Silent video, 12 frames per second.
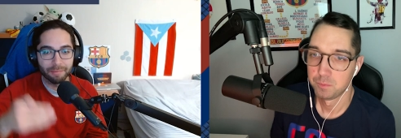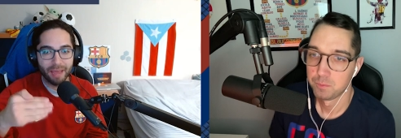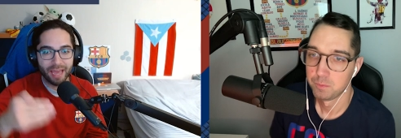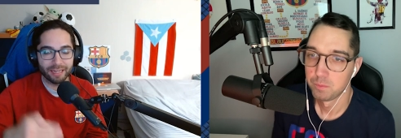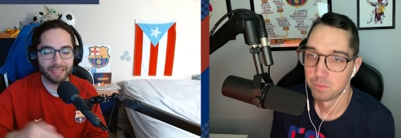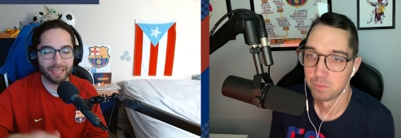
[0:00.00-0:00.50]

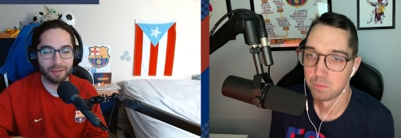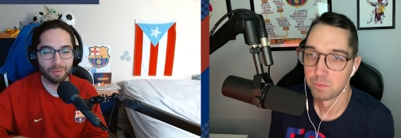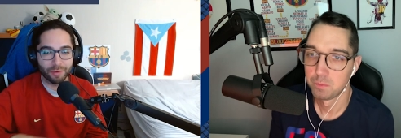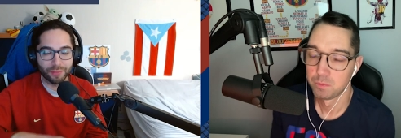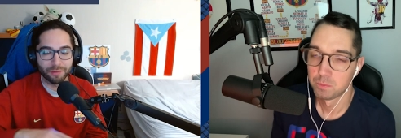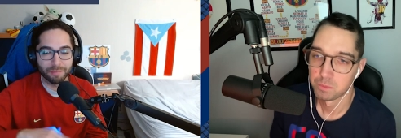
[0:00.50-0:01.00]
Speaker 1: mannequin
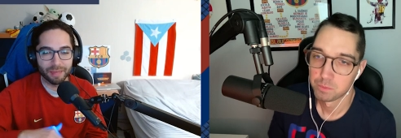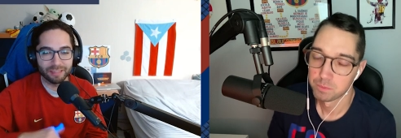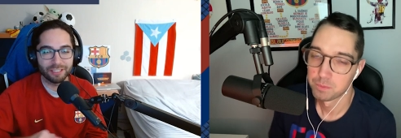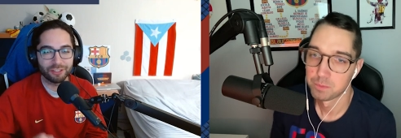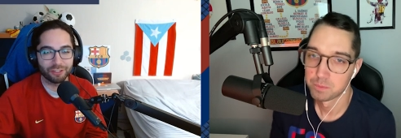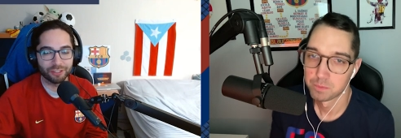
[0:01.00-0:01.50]
with the
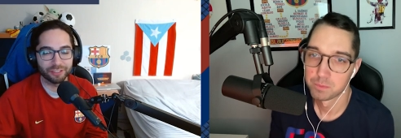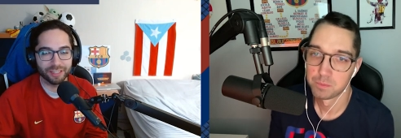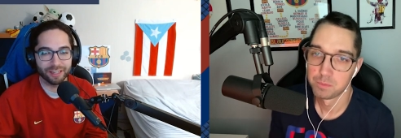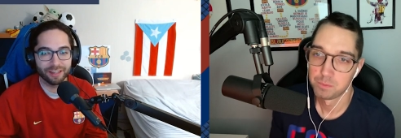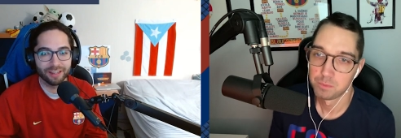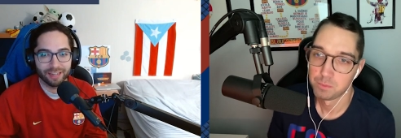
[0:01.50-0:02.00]
Messi
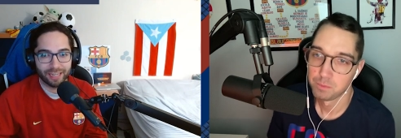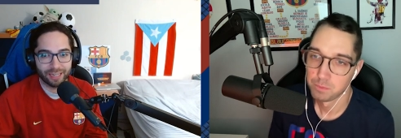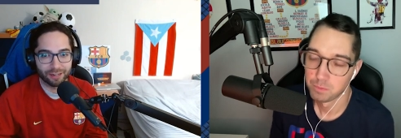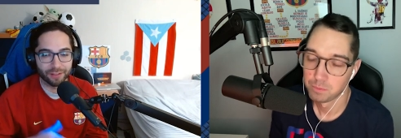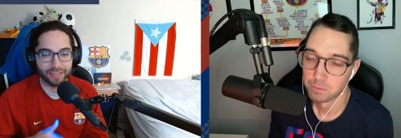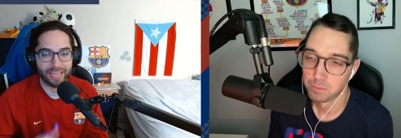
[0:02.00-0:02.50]
jersey, and
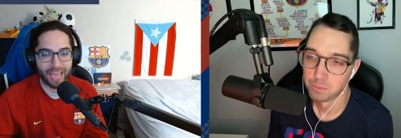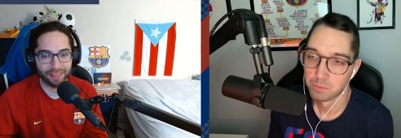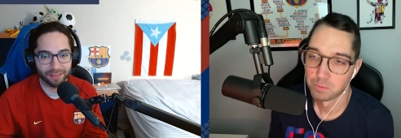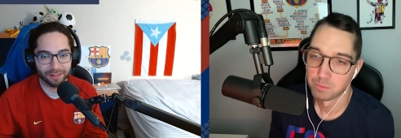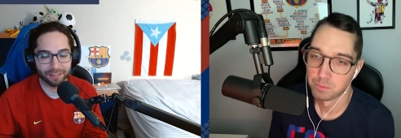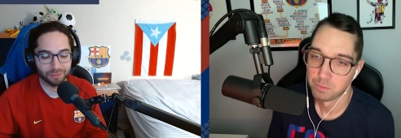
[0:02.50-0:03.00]
all the
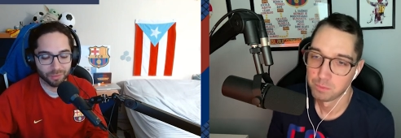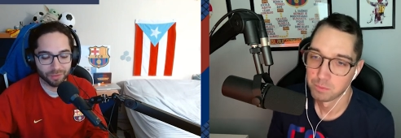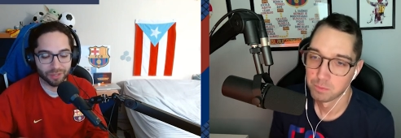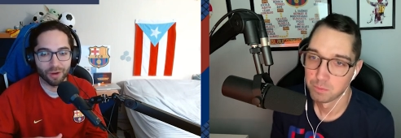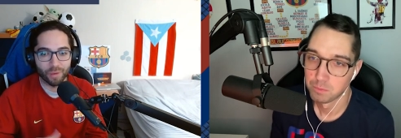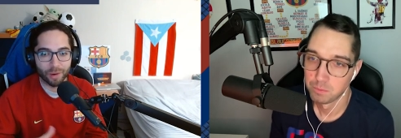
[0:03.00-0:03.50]
candidates
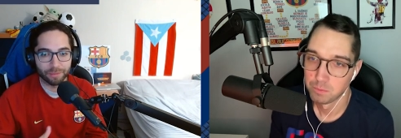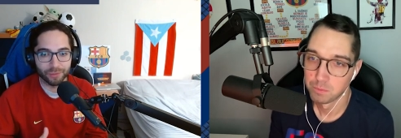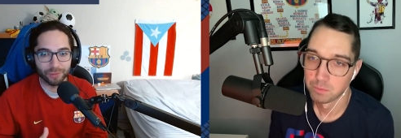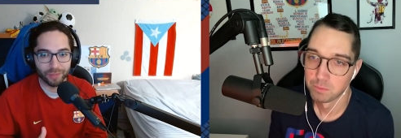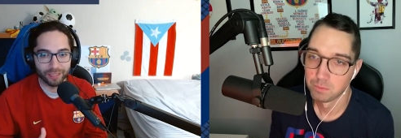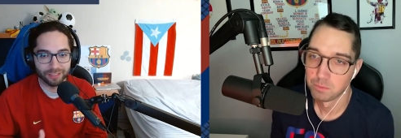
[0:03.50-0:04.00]
would go up
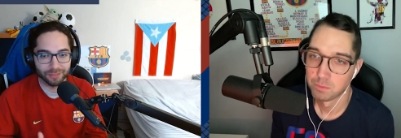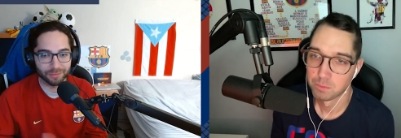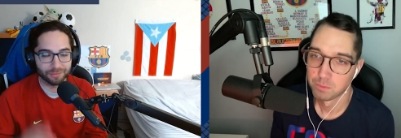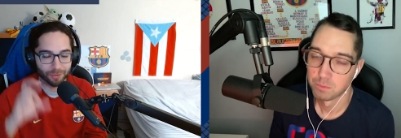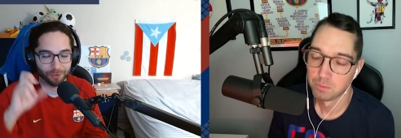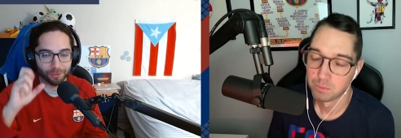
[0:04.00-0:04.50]
to it to
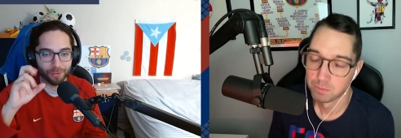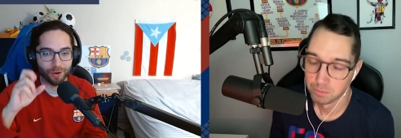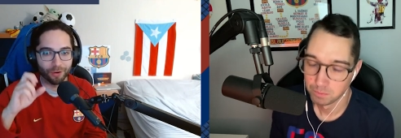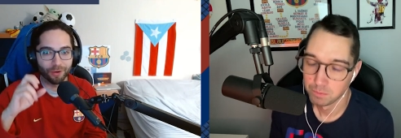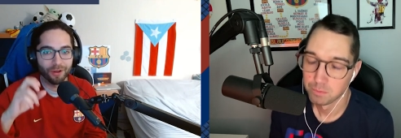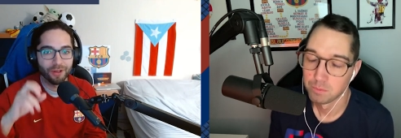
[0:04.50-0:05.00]
quote
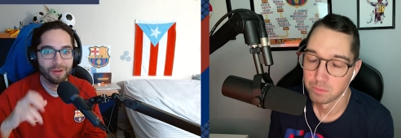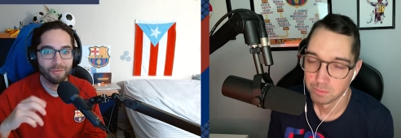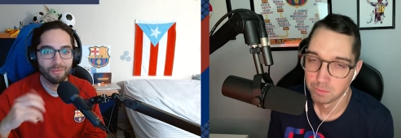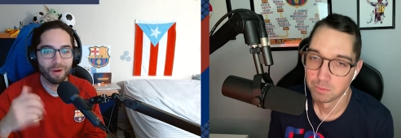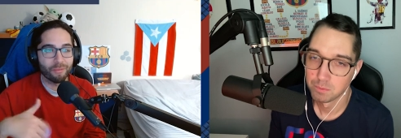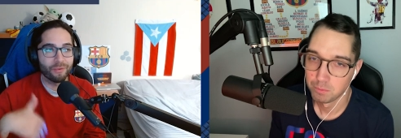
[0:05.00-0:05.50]
unquote,
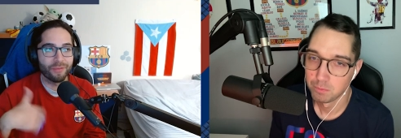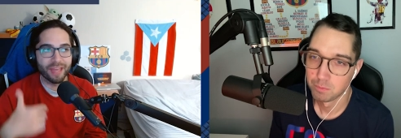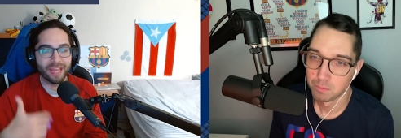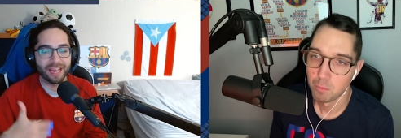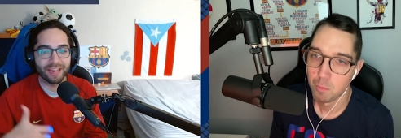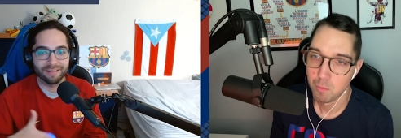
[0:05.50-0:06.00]
what would
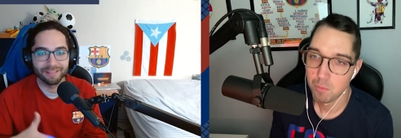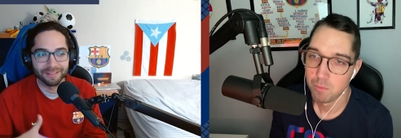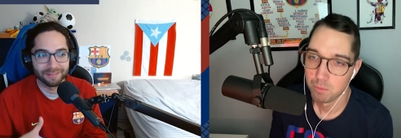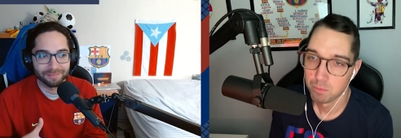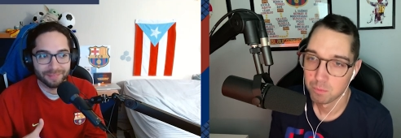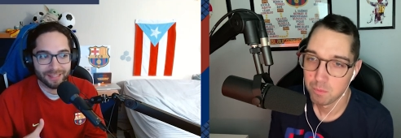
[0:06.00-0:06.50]
they
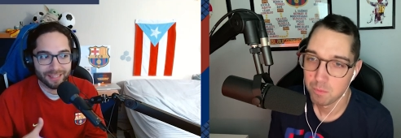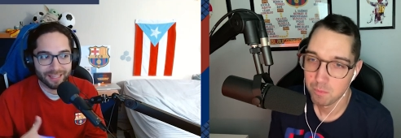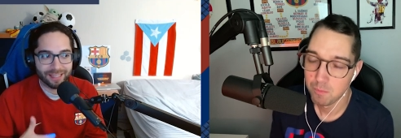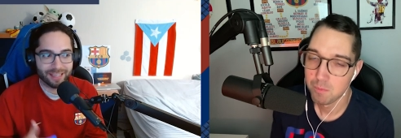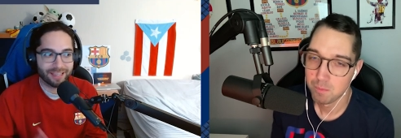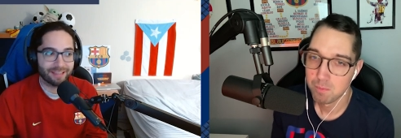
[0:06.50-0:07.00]

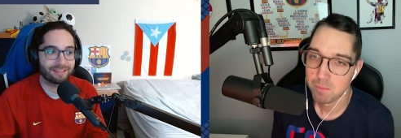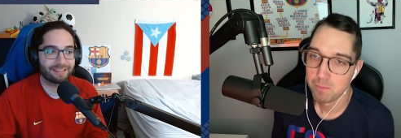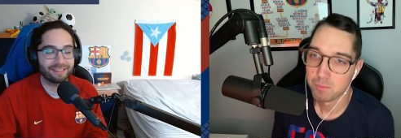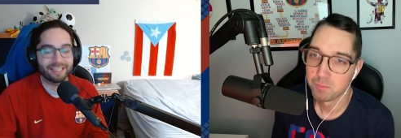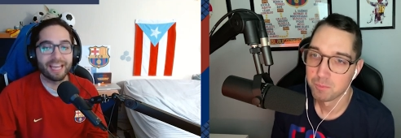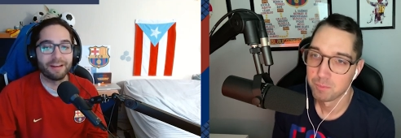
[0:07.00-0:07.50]

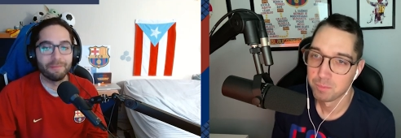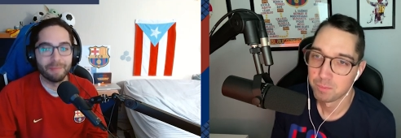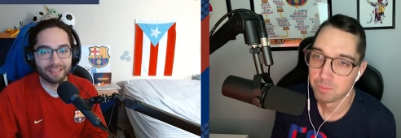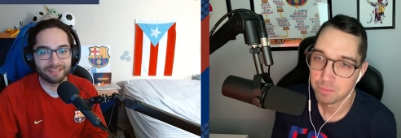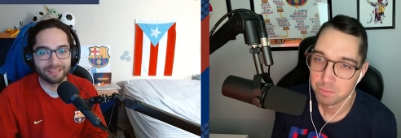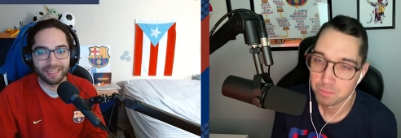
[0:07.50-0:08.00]
say to
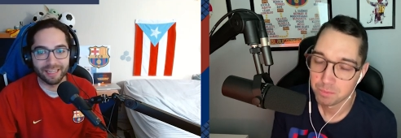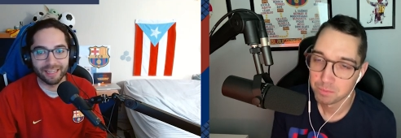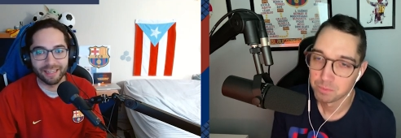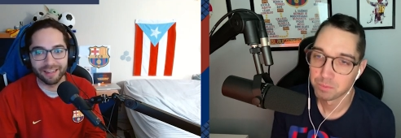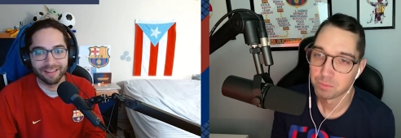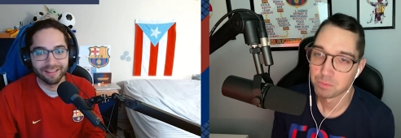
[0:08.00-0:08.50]

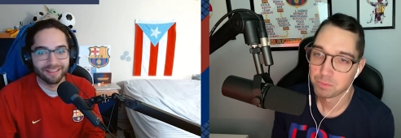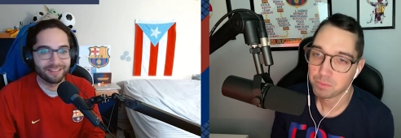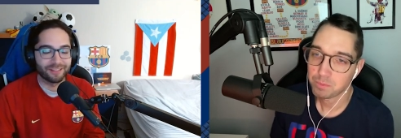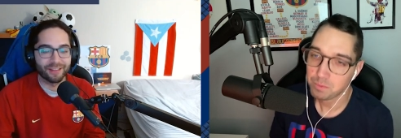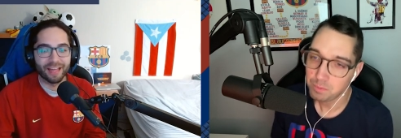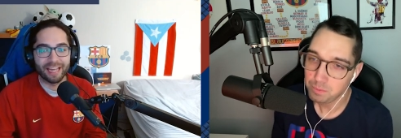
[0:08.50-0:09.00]
Messi
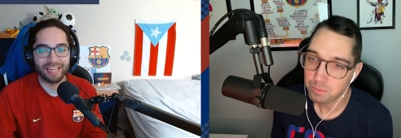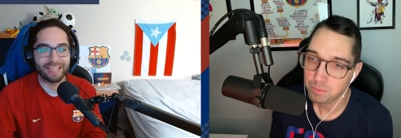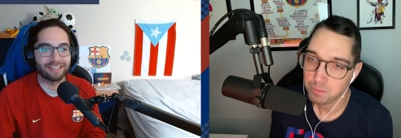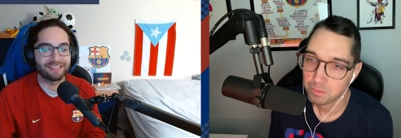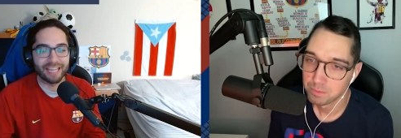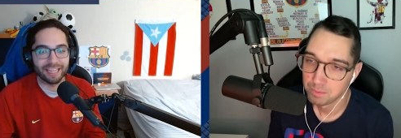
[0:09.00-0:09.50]
so that
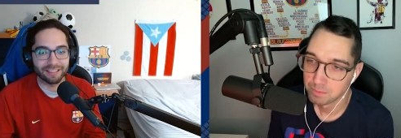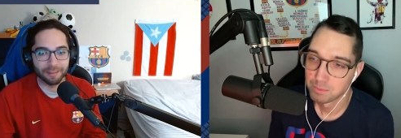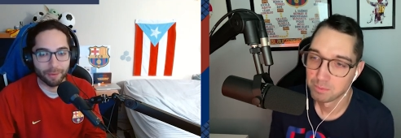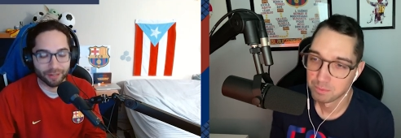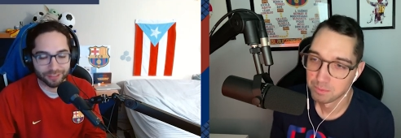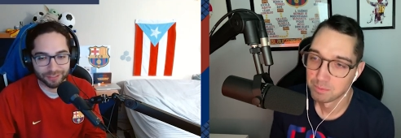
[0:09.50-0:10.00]
he stays at
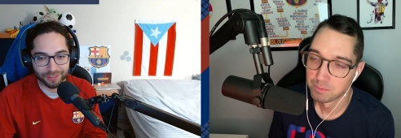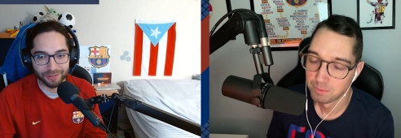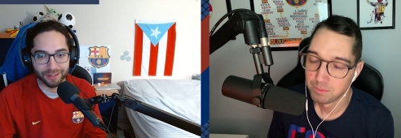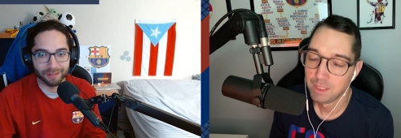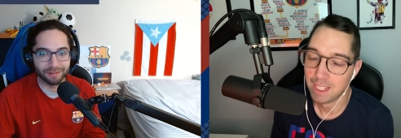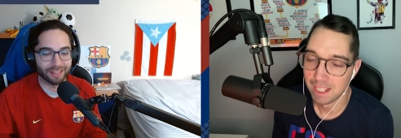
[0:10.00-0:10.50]

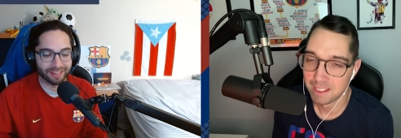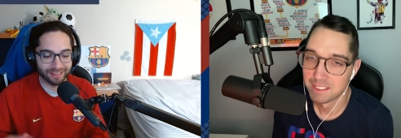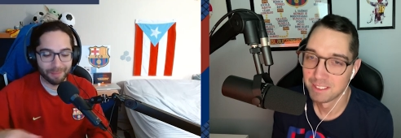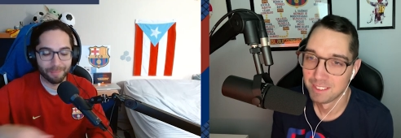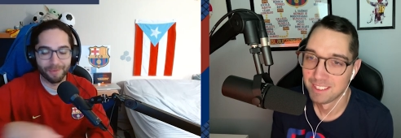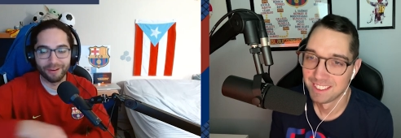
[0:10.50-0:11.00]
Barcelona? And yes.
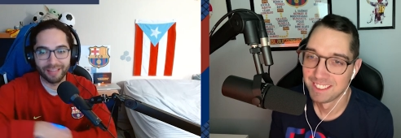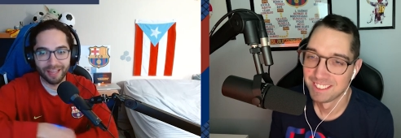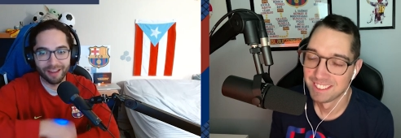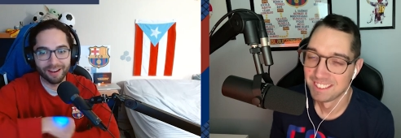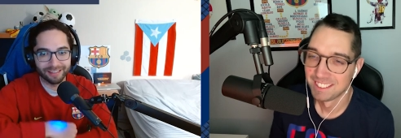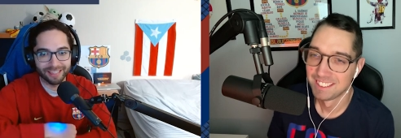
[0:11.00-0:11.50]
Laporta
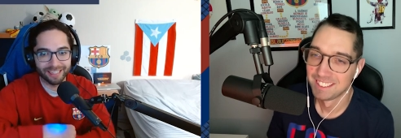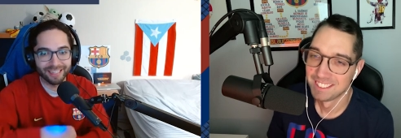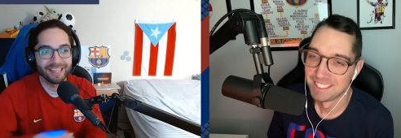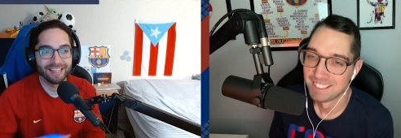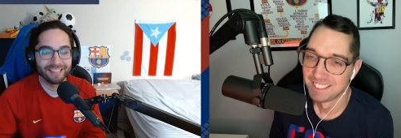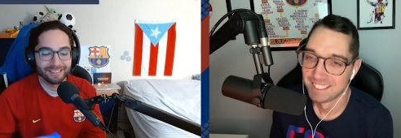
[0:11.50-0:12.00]
hugged it.
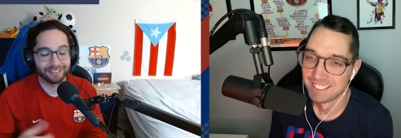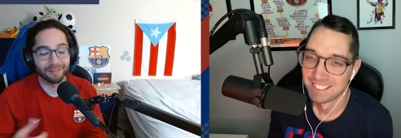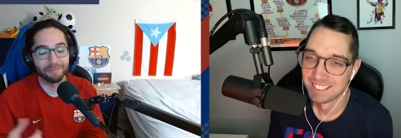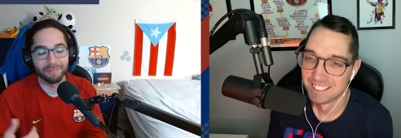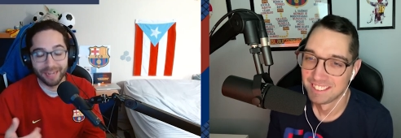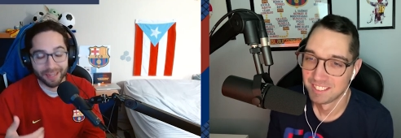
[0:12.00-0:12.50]

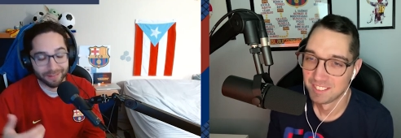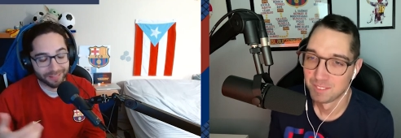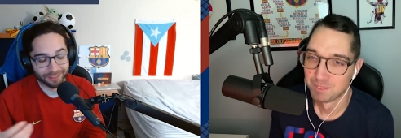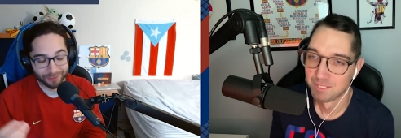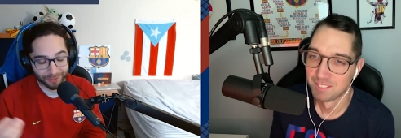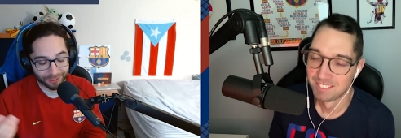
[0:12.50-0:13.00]
Somebody,
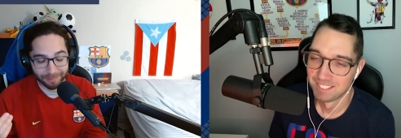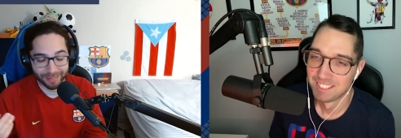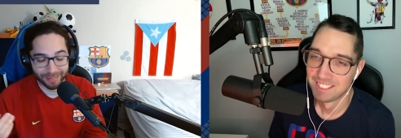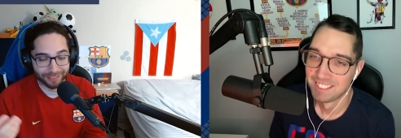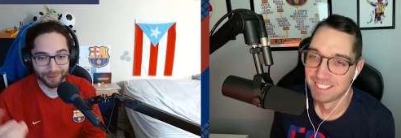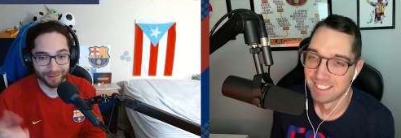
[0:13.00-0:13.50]
obviously, Twitter
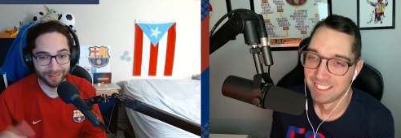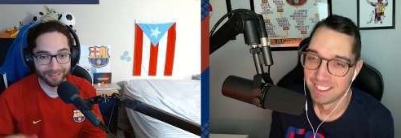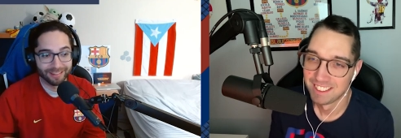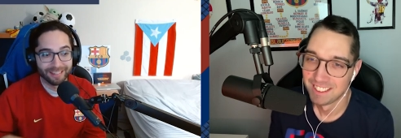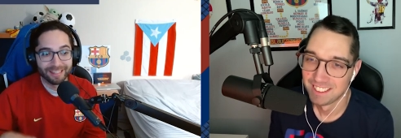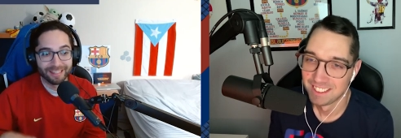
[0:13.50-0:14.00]
being Twitter,